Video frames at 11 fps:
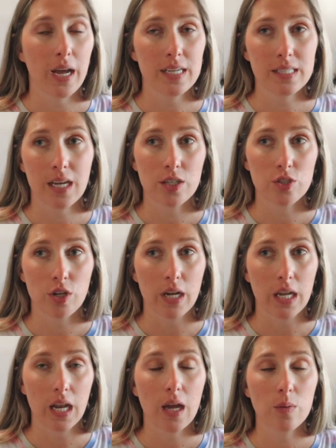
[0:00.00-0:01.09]
I sat and drank
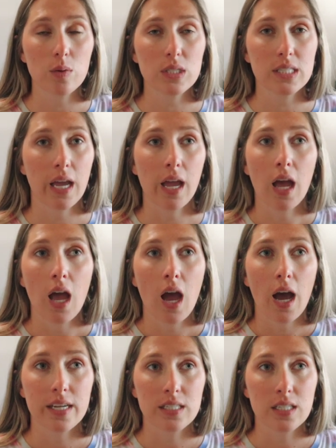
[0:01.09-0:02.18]
it. I will say
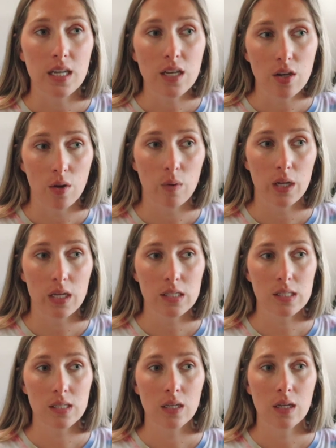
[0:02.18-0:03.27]
I did
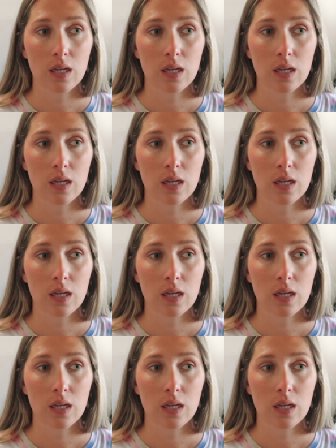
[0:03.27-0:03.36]
notice